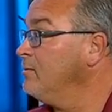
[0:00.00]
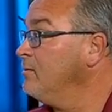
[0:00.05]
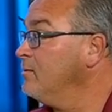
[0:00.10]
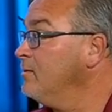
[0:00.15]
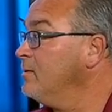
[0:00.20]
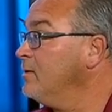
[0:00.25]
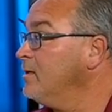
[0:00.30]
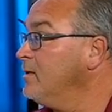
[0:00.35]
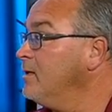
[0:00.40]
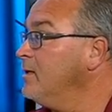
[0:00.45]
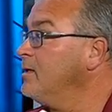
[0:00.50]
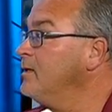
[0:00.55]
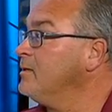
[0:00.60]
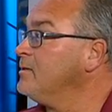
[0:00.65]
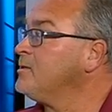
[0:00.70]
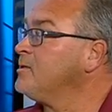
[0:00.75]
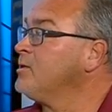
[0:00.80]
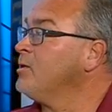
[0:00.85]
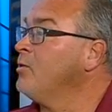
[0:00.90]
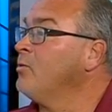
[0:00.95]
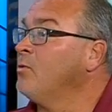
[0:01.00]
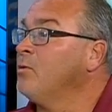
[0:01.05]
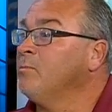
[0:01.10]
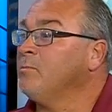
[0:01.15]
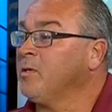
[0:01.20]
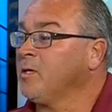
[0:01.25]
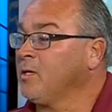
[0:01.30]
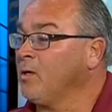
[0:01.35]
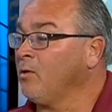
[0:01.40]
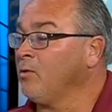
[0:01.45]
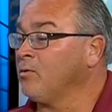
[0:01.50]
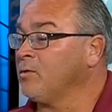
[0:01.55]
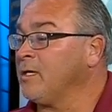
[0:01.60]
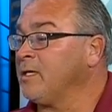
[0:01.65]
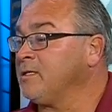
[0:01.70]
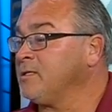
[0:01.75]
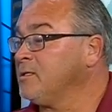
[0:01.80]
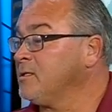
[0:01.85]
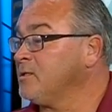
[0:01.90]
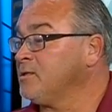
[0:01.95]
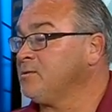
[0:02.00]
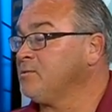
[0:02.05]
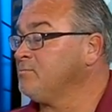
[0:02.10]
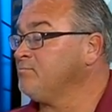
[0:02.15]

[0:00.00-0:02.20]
Yeah. So because I just